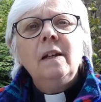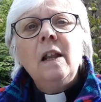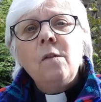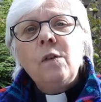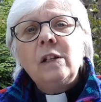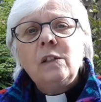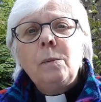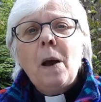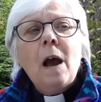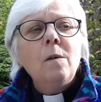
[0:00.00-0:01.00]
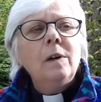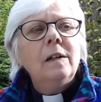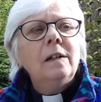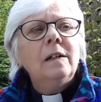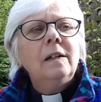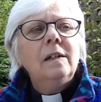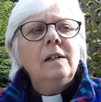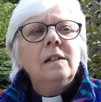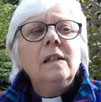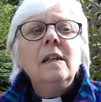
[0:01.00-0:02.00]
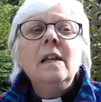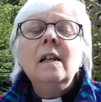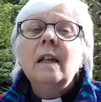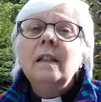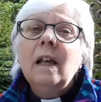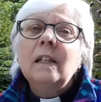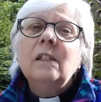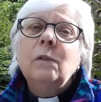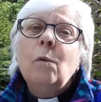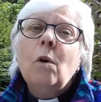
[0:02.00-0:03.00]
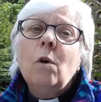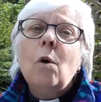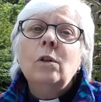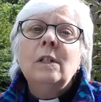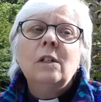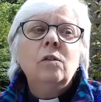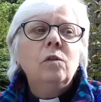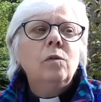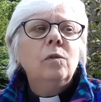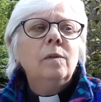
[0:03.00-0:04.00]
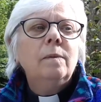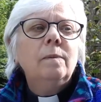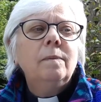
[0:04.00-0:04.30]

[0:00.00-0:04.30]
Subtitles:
Love has the power to heal, and that's what God can do.